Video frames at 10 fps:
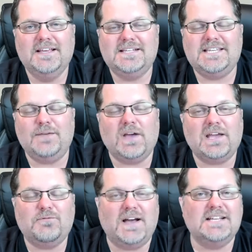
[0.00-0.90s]
see if I
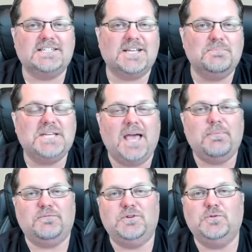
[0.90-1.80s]
could find some type
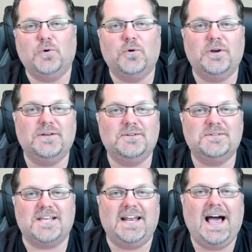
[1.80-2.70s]
of
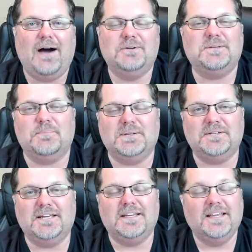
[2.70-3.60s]
tutorials on how to build
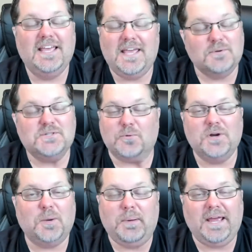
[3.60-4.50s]
it. It was a
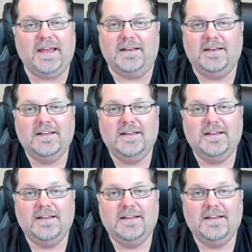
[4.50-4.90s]
real pain.